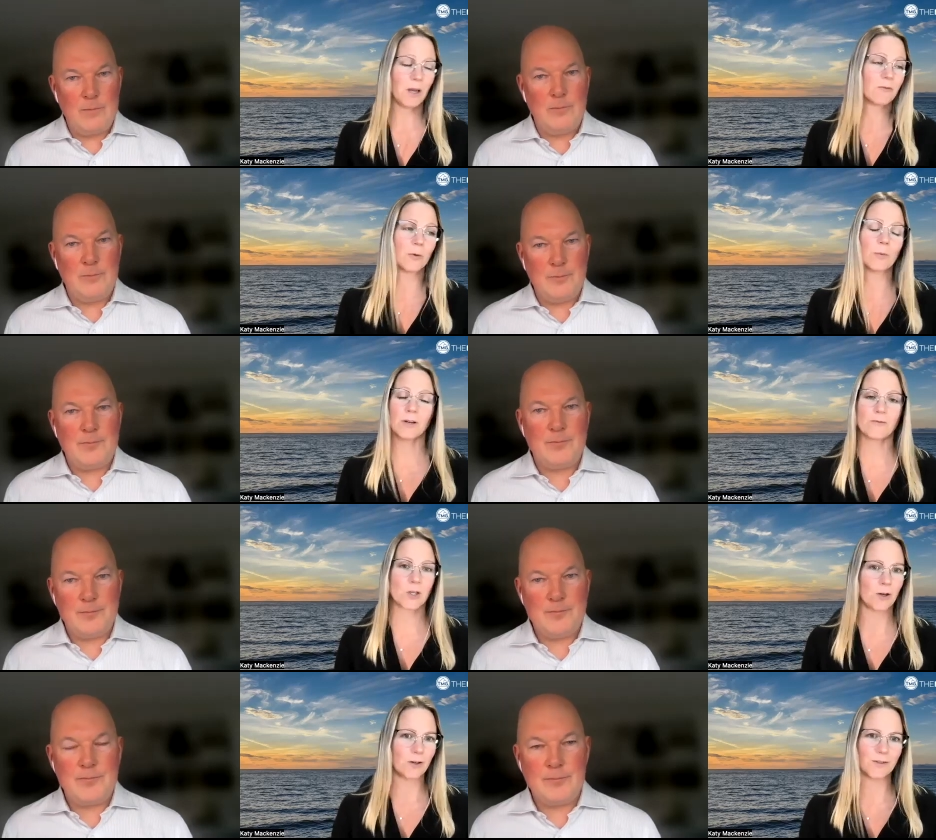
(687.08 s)
Speaker 1: everyone I've
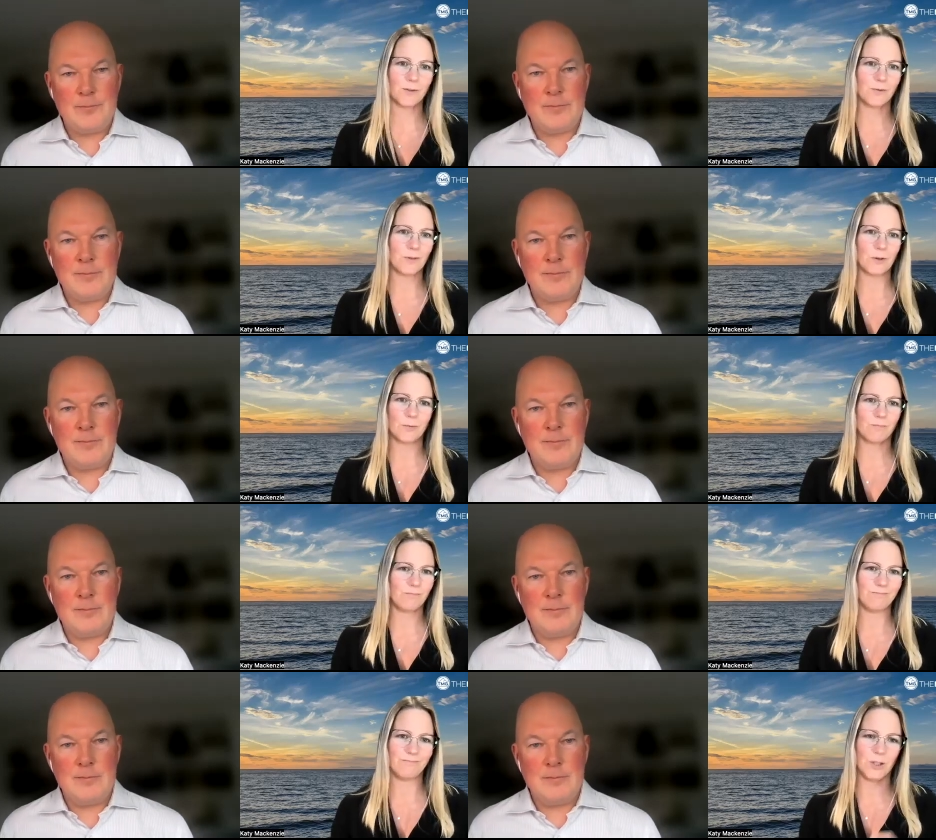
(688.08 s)
talked to, they're
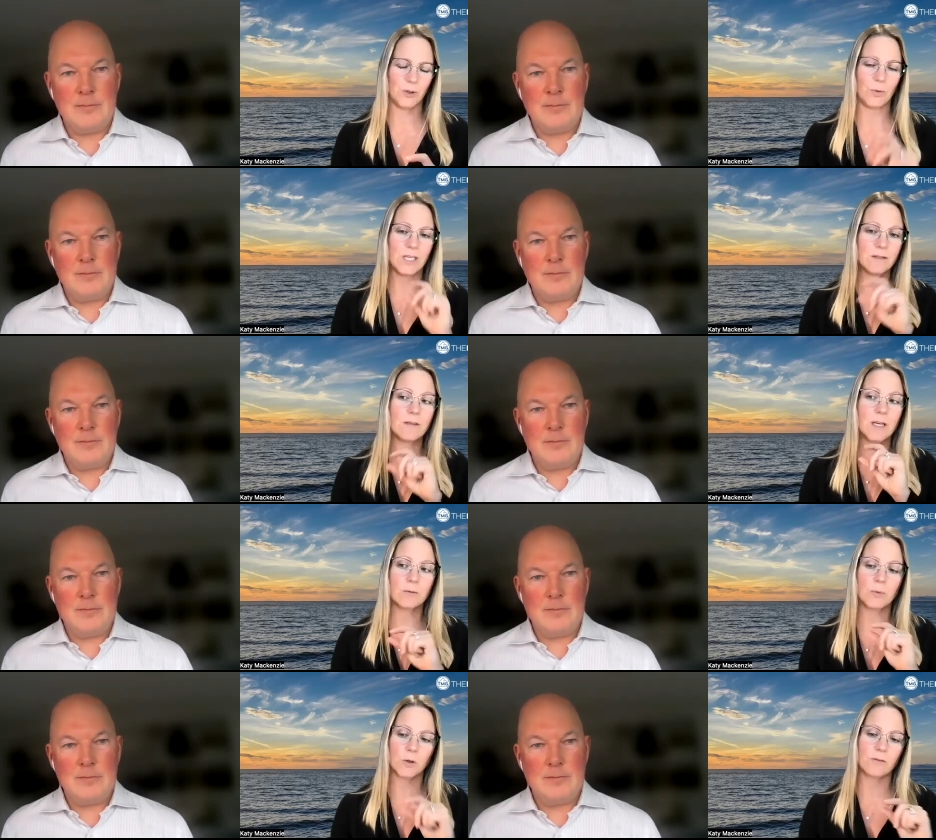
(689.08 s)
in
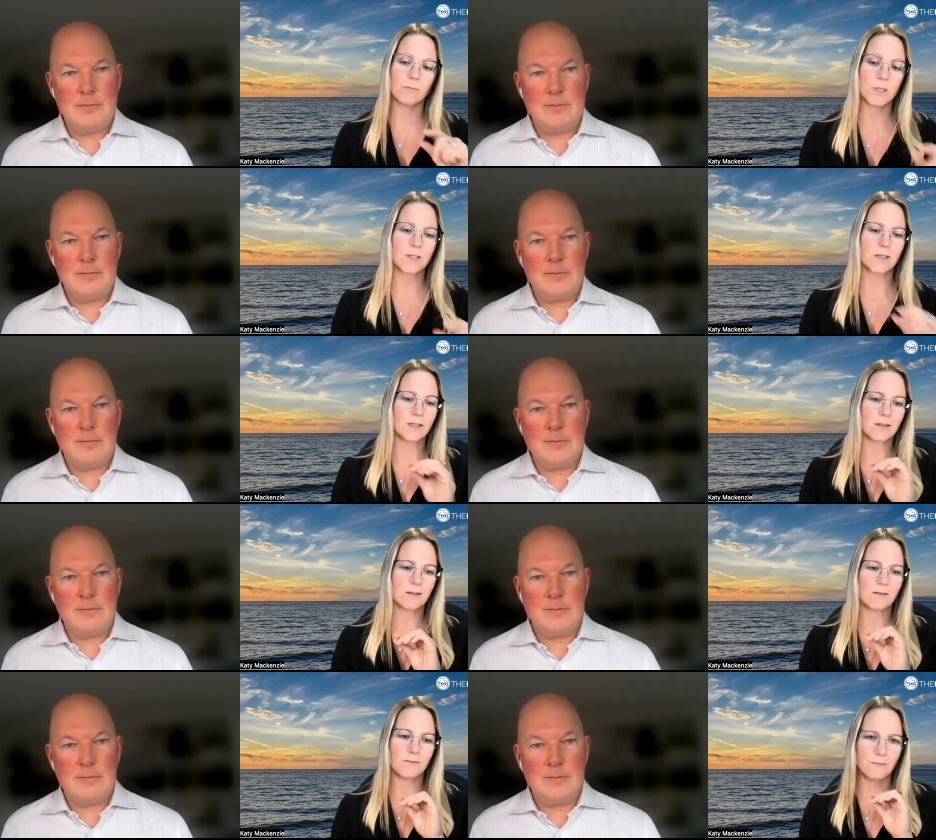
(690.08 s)
their book of business, it's a